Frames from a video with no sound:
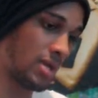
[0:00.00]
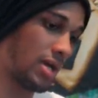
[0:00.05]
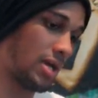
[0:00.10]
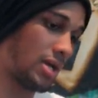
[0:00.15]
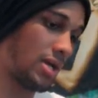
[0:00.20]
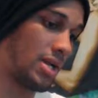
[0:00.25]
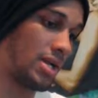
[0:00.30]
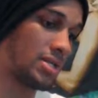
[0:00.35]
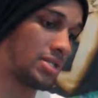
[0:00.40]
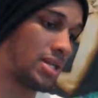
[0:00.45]

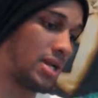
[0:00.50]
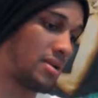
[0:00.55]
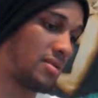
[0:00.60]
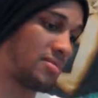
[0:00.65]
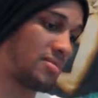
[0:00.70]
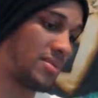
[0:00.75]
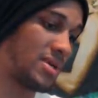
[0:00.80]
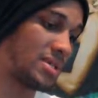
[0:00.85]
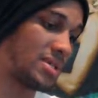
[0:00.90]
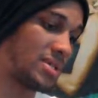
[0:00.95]
And that's how
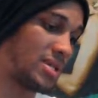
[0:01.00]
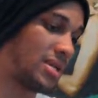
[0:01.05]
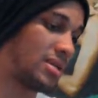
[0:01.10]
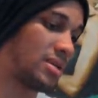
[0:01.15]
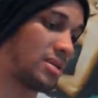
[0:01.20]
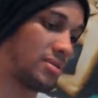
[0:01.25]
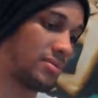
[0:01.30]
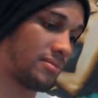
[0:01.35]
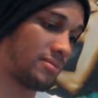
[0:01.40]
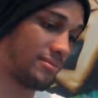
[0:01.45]
the match
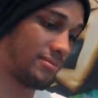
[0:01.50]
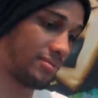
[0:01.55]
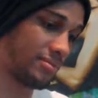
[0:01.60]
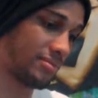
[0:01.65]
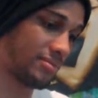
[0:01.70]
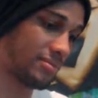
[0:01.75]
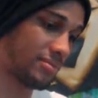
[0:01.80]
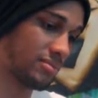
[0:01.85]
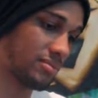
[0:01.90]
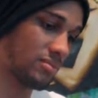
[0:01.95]
ended.
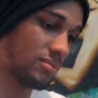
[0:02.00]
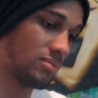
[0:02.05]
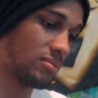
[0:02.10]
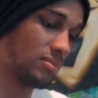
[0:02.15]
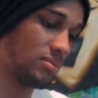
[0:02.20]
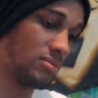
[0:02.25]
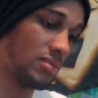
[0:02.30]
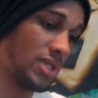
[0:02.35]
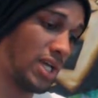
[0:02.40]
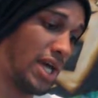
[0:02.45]

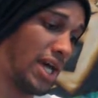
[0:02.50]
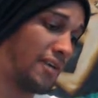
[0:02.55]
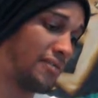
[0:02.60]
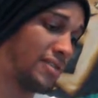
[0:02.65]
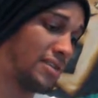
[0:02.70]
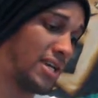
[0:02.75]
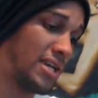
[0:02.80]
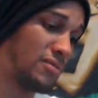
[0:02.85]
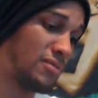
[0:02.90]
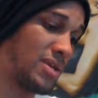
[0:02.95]

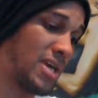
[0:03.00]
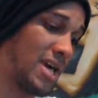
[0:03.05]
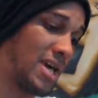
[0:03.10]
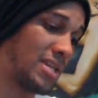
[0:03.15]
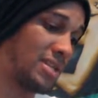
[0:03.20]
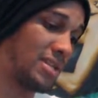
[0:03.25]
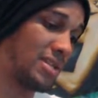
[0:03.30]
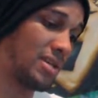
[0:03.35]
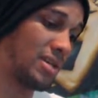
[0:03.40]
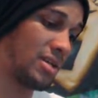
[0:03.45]
After that we
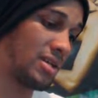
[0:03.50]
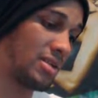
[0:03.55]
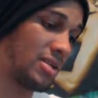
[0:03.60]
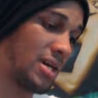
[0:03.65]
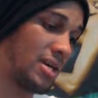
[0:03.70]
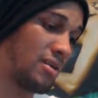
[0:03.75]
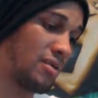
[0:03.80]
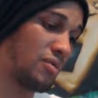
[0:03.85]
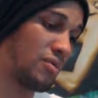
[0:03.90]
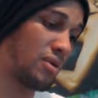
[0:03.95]
had
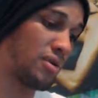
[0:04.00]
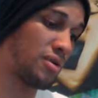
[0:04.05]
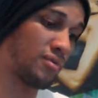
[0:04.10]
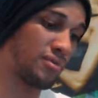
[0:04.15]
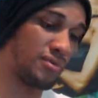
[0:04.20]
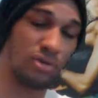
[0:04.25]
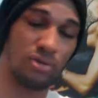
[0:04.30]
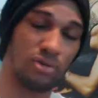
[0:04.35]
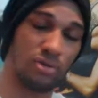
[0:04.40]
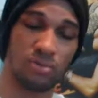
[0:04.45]
another one
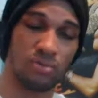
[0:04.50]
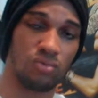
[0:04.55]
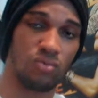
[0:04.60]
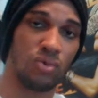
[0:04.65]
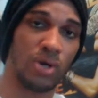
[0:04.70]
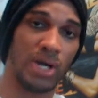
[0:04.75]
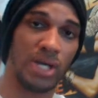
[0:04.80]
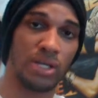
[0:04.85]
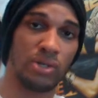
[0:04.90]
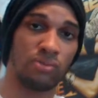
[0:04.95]
of those
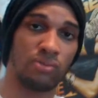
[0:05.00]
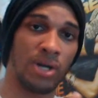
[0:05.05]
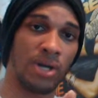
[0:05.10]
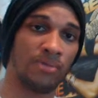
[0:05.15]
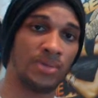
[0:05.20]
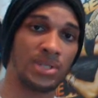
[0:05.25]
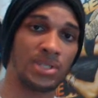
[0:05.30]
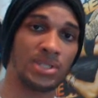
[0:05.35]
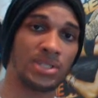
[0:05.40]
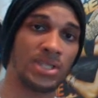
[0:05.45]
White
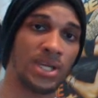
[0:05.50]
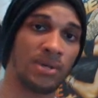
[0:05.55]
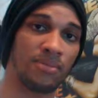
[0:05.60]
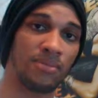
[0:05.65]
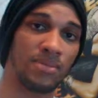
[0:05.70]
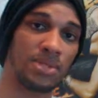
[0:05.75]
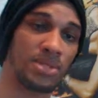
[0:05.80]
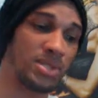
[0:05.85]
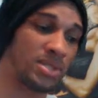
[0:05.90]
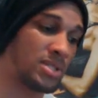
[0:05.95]
Rabbit
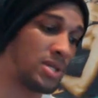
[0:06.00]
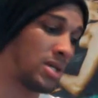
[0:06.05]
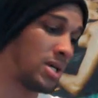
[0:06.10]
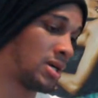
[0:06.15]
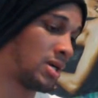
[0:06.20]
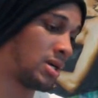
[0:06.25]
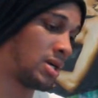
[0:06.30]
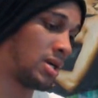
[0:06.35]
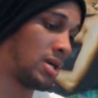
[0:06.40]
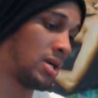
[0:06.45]
segments.
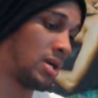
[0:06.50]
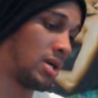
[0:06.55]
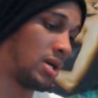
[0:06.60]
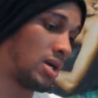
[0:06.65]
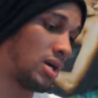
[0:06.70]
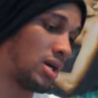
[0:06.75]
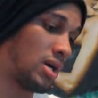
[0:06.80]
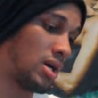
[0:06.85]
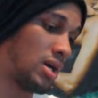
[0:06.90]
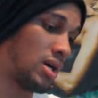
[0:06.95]

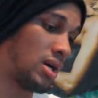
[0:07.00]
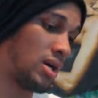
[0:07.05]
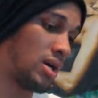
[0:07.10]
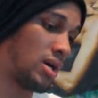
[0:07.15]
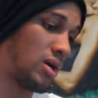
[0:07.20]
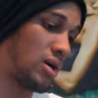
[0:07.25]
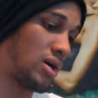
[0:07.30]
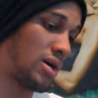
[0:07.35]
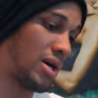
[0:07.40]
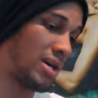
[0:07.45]

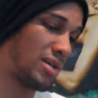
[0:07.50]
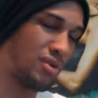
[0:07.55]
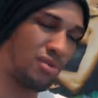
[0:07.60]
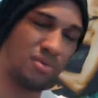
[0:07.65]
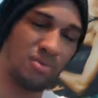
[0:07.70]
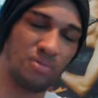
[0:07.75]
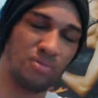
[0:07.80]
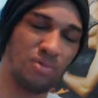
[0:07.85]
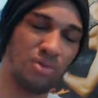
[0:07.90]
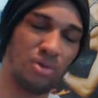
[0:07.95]
I
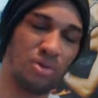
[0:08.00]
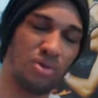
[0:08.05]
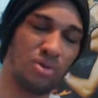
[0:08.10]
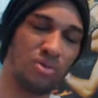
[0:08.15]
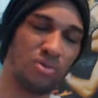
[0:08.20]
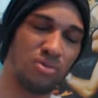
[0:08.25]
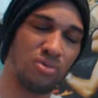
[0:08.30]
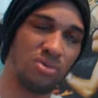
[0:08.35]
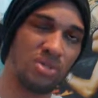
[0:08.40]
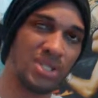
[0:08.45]
don't
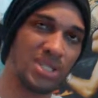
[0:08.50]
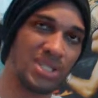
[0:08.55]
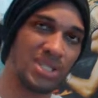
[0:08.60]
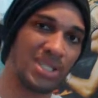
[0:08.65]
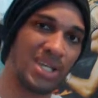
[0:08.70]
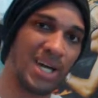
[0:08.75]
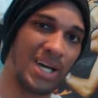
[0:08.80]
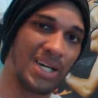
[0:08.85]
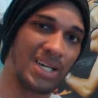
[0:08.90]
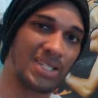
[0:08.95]
know who this
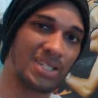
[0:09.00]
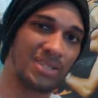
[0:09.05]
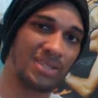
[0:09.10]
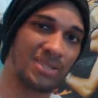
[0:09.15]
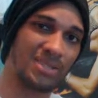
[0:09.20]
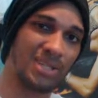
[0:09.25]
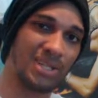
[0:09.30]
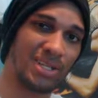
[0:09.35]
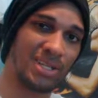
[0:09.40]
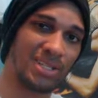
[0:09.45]
guy is
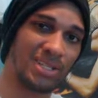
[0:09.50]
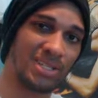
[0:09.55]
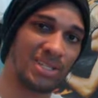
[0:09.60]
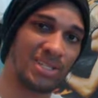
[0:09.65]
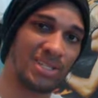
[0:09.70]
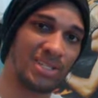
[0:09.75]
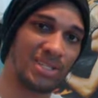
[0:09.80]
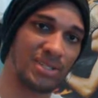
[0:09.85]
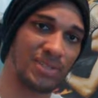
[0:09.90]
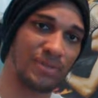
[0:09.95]
until I
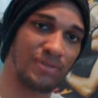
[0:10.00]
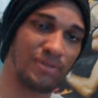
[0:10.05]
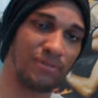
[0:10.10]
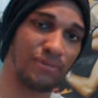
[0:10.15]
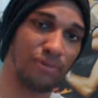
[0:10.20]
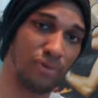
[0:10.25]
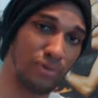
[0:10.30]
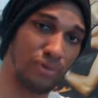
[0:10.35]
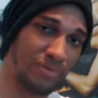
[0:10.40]
see his whole